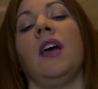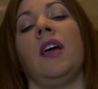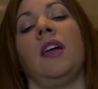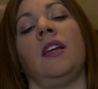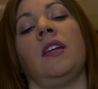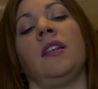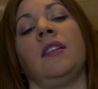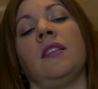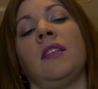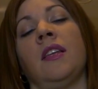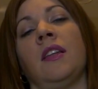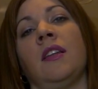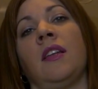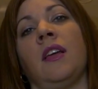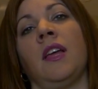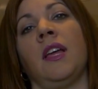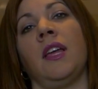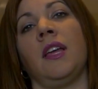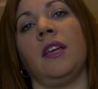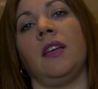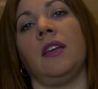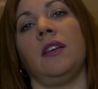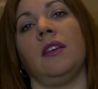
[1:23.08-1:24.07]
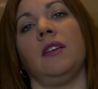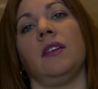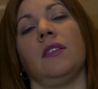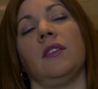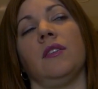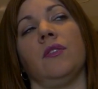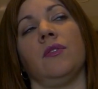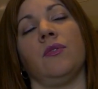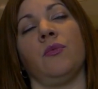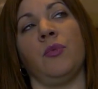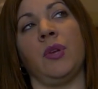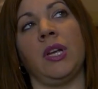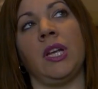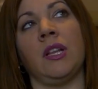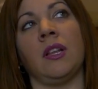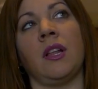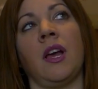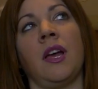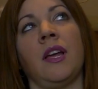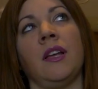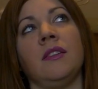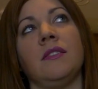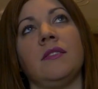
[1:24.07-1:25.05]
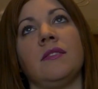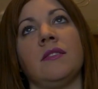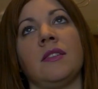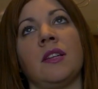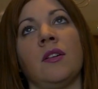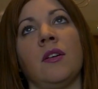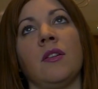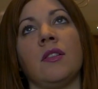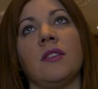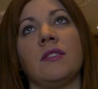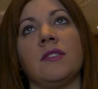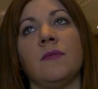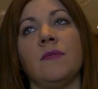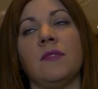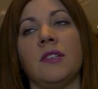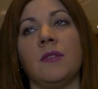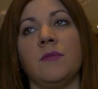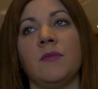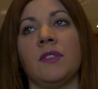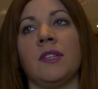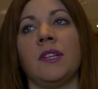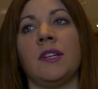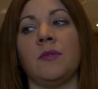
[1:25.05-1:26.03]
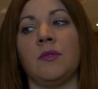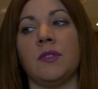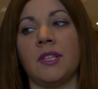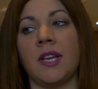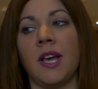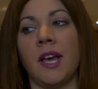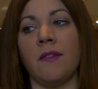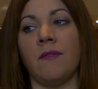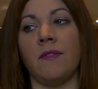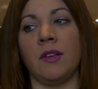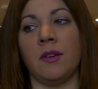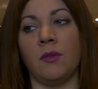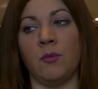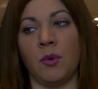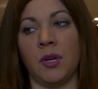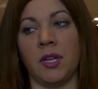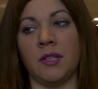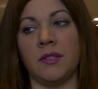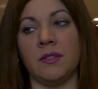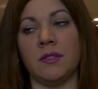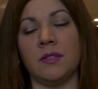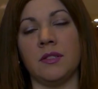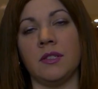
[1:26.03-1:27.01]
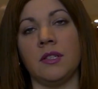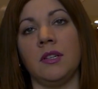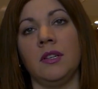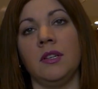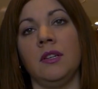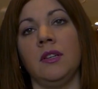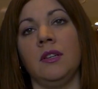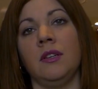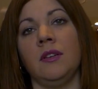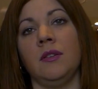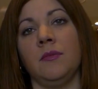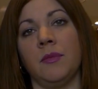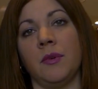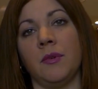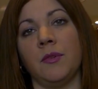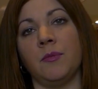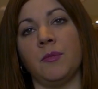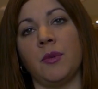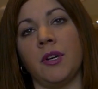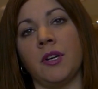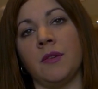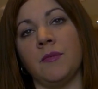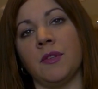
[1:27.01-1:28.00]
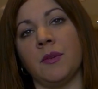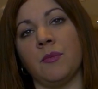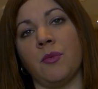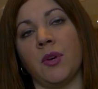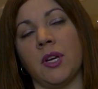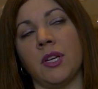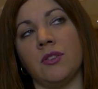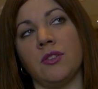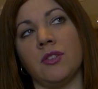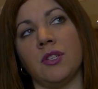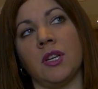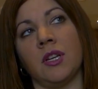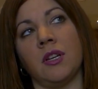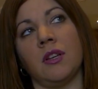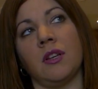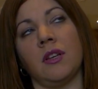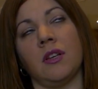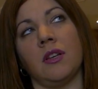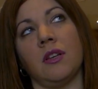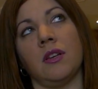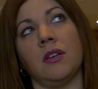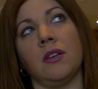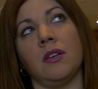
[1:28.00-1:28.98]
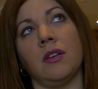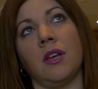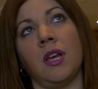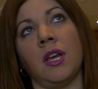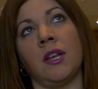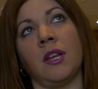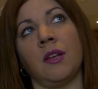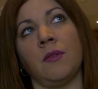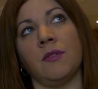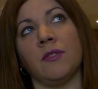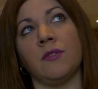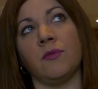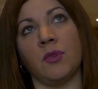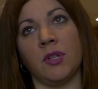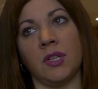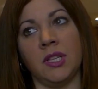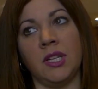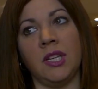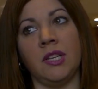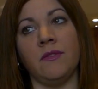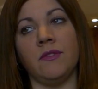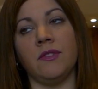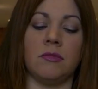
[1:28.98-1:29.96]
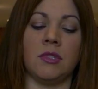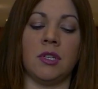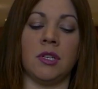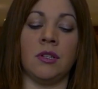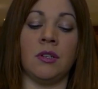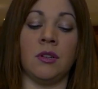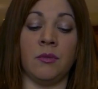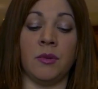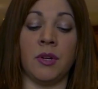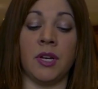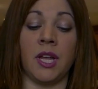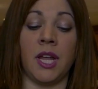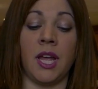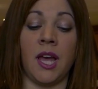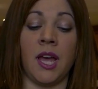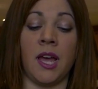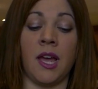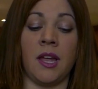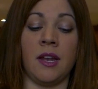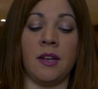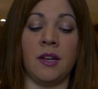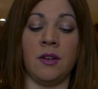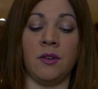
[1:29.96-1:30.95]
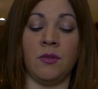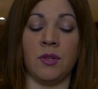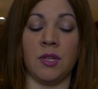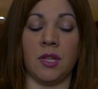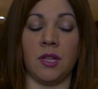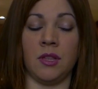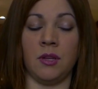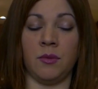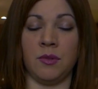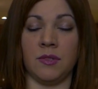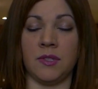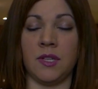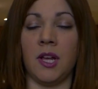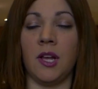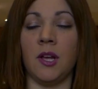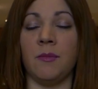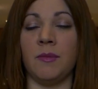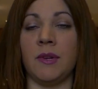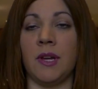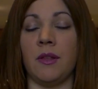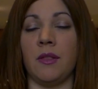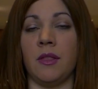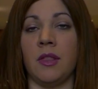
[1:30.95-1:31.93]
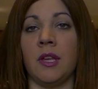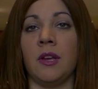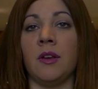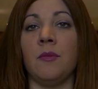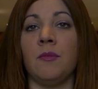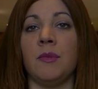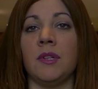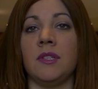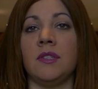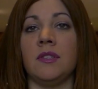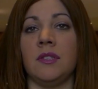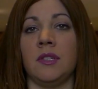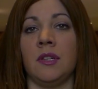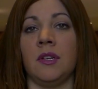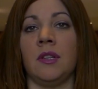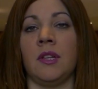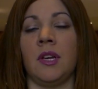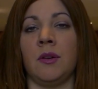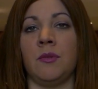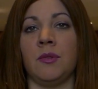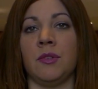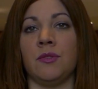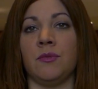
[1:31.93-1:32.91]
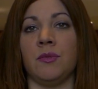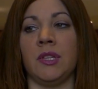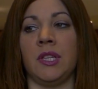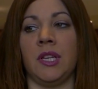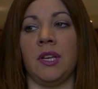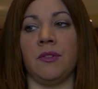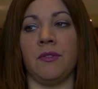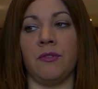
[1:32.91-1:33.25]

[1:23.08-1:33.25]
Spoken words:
And then I realized that all the symptoms that I was having was postpartum depression. And I was relieved to know what I had and knew that there was help out there, but still I was really